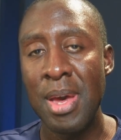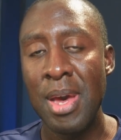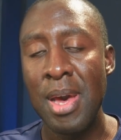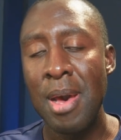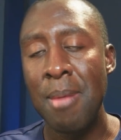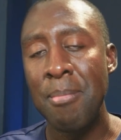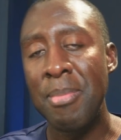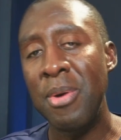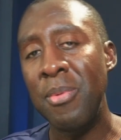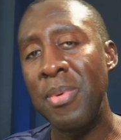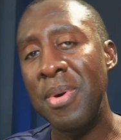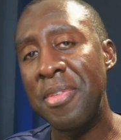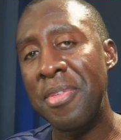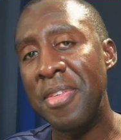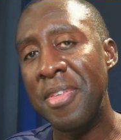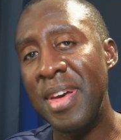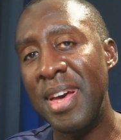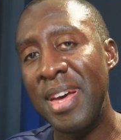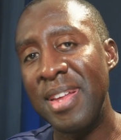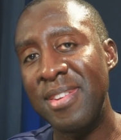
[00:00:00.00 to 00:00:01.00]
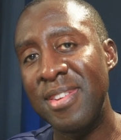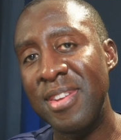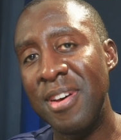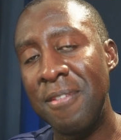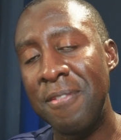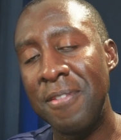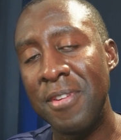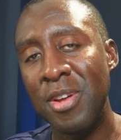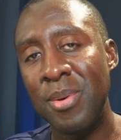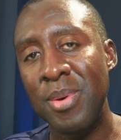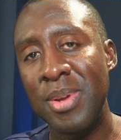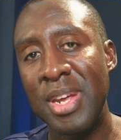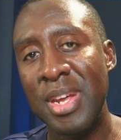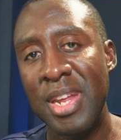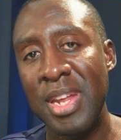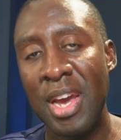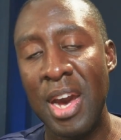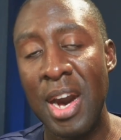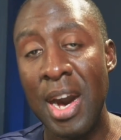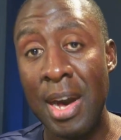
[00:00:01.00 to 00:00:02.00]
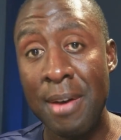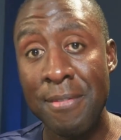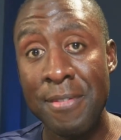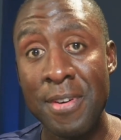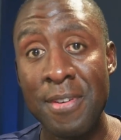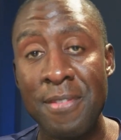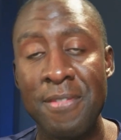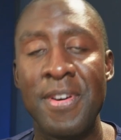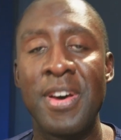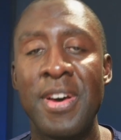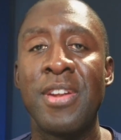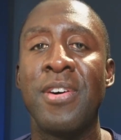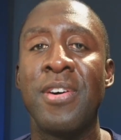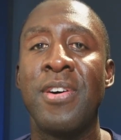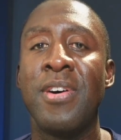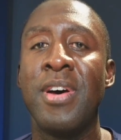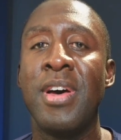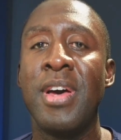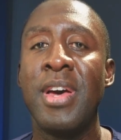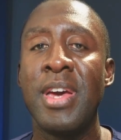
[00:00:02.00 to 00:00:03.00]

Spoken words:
But with a self-liquidating offer funnel,